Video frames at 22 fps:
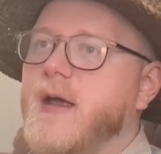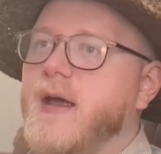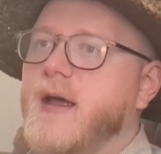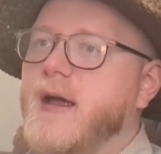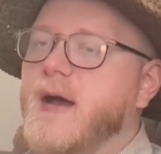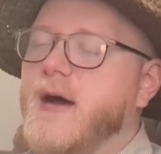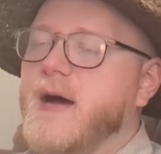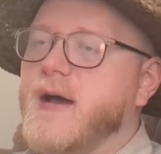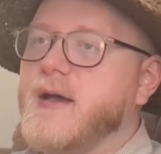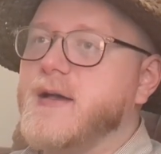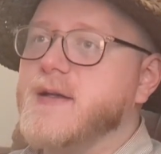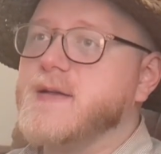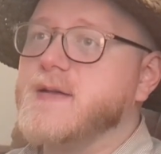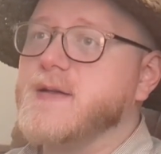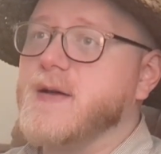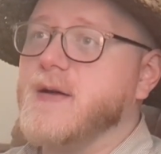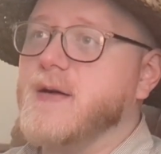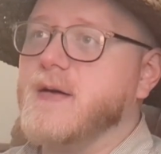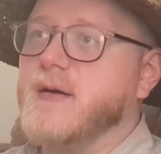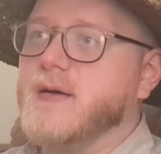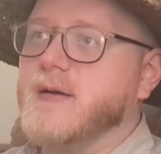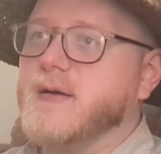AI
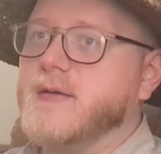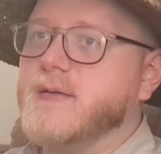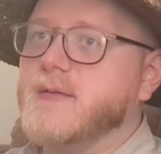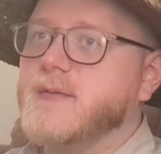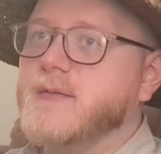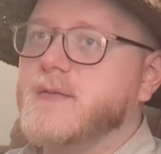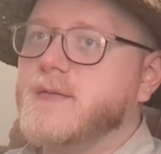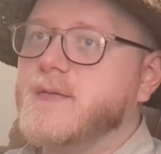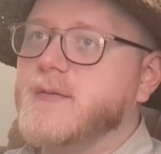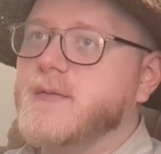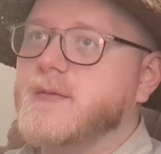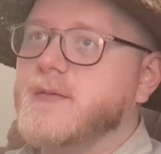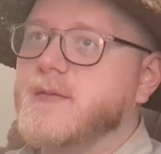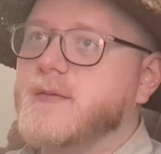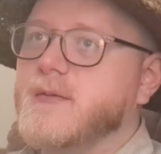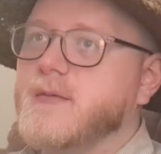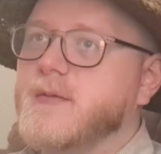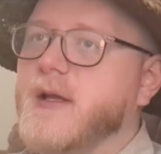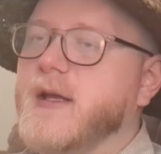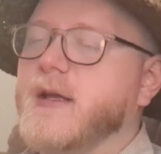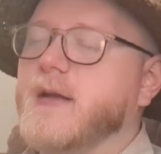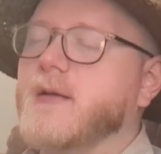song,
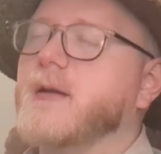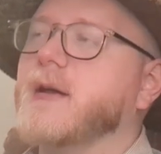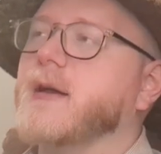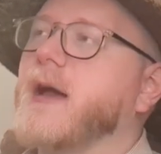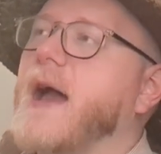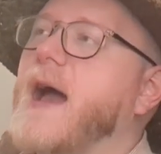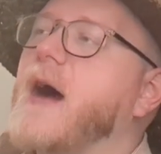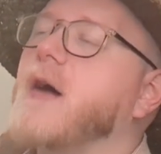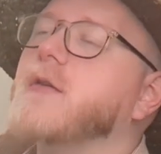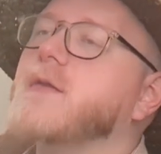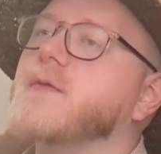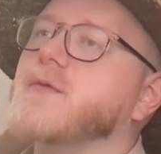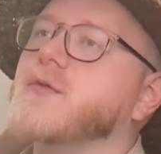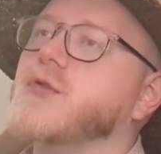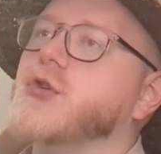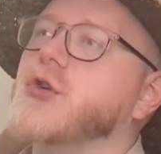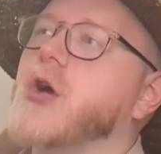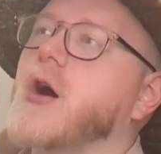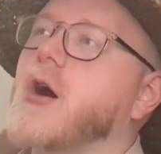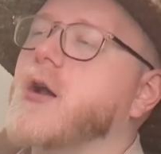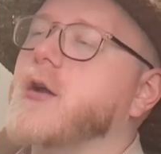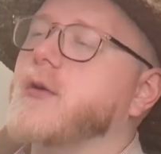like out of
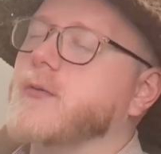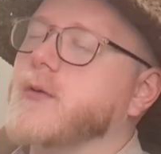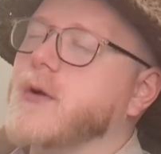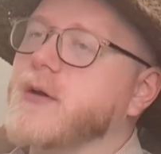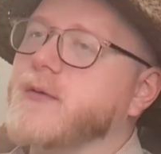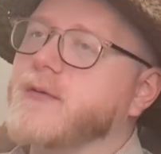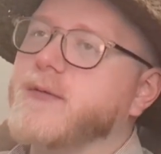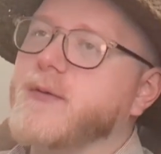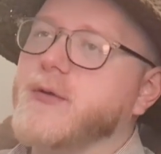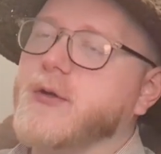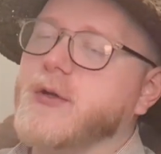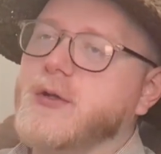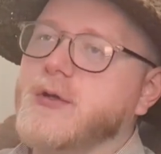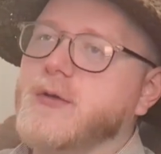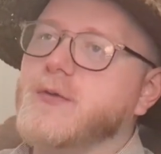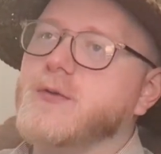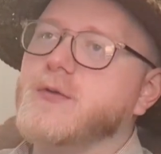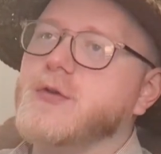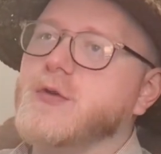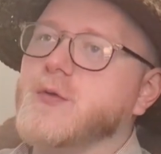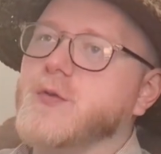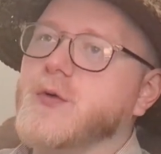genre for the
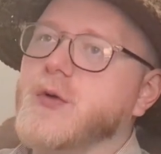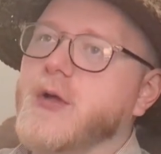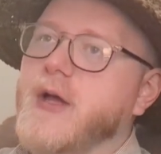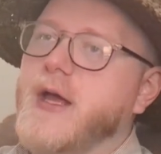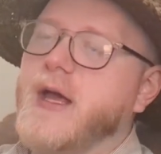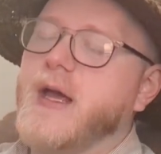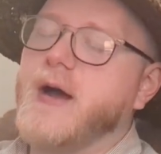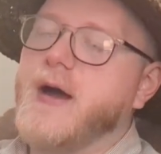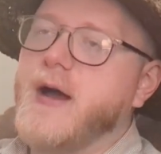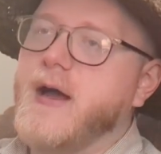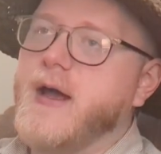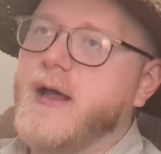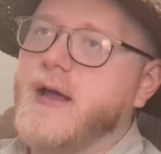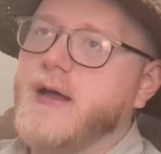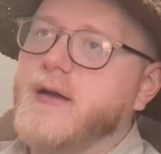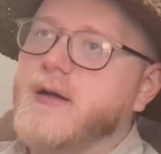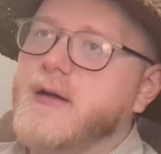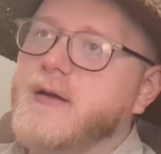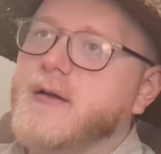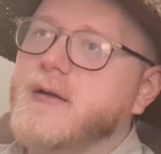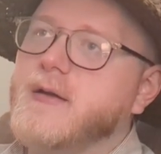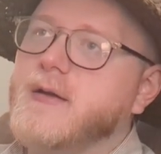usual AI
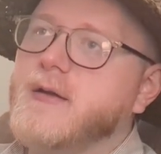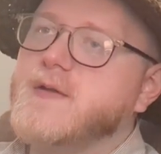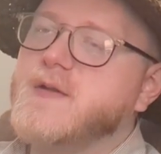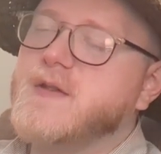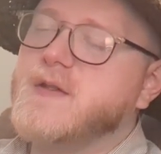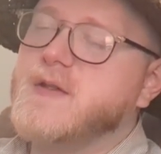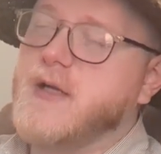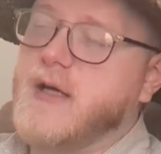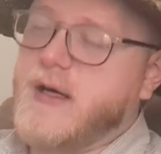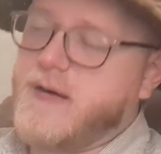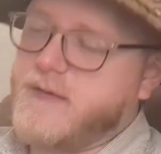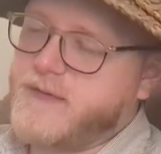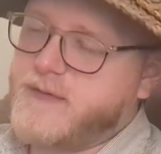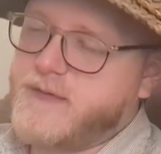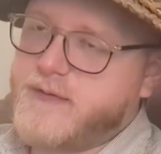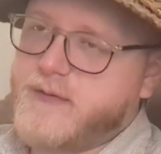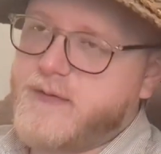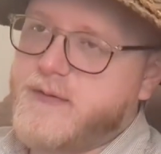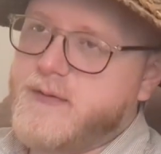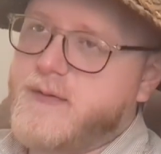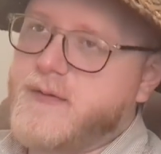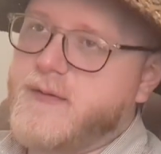
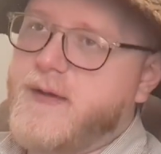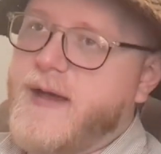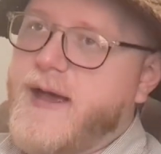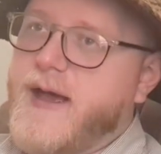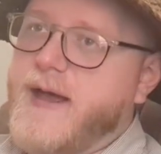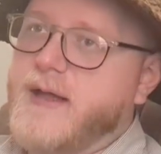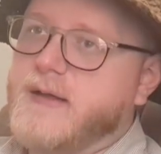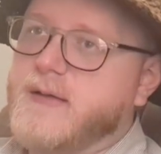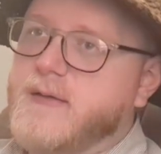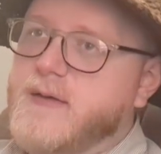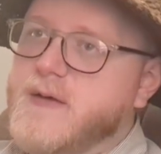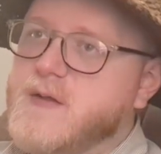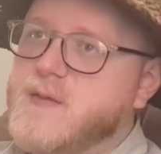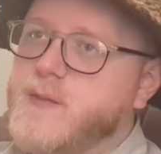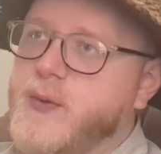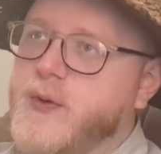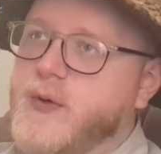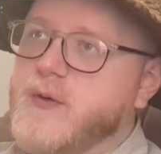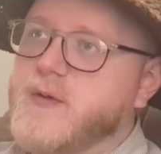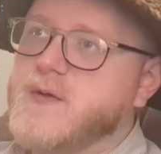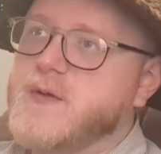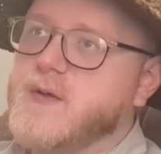stuff that this
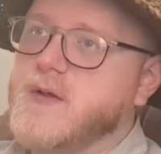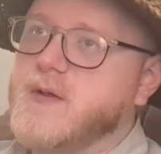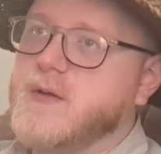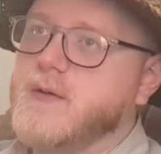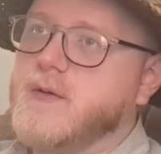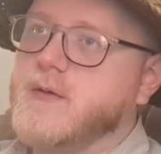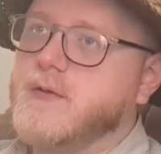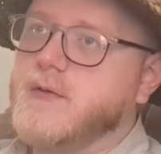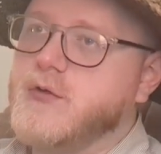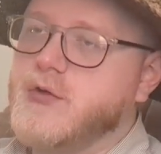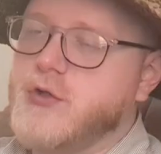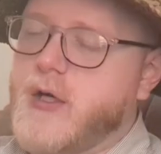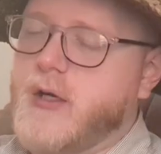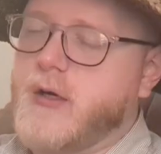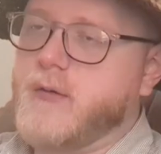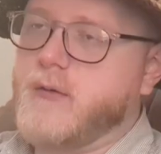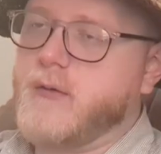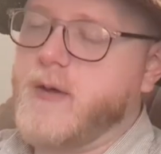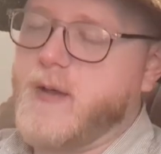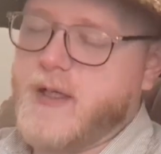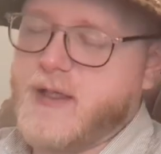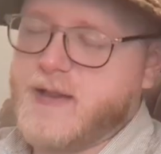person
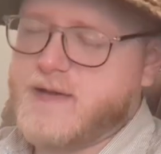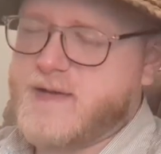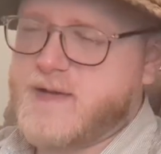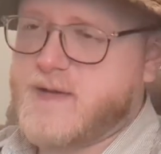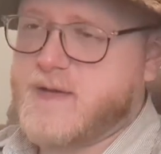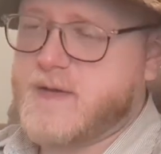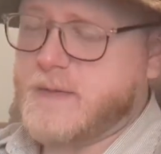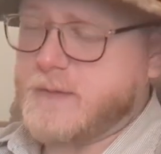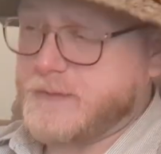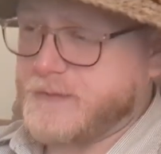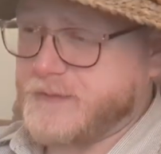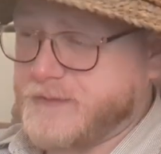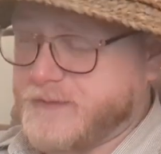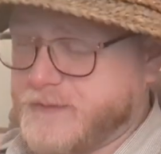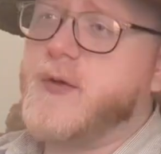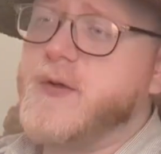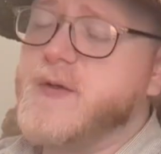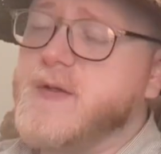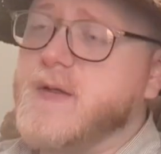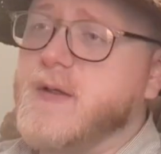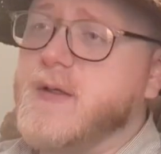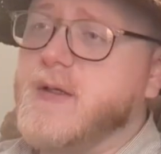generates. The
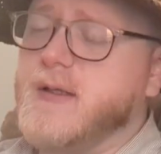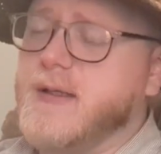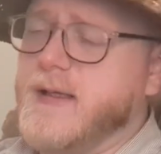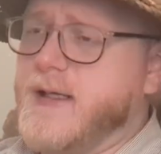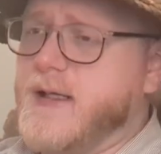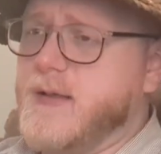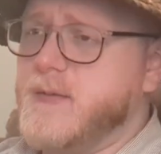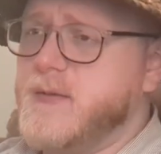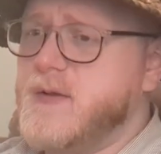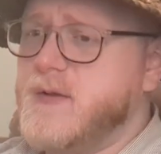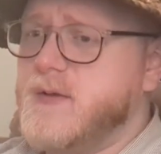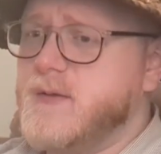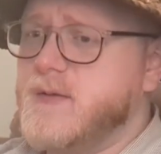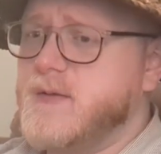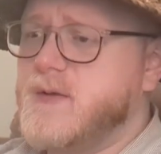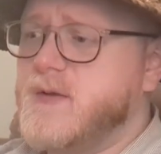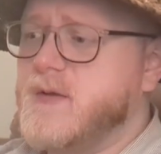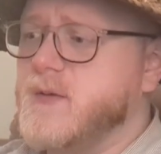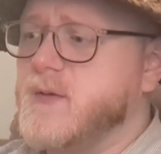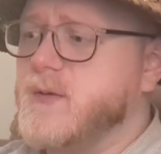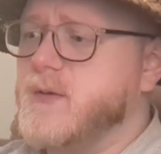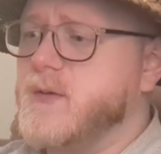person claimed
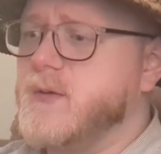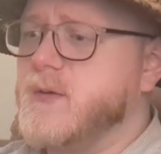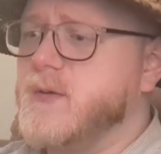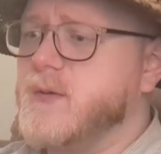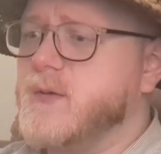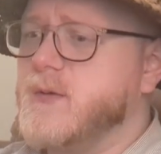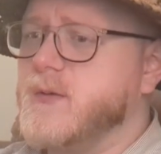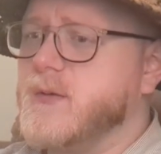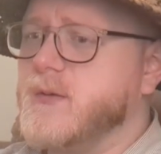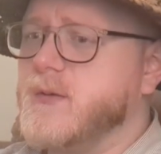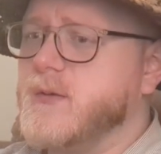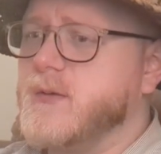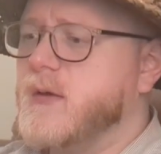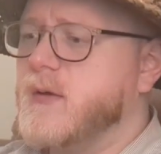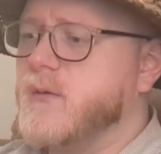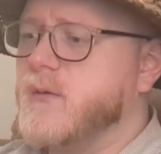to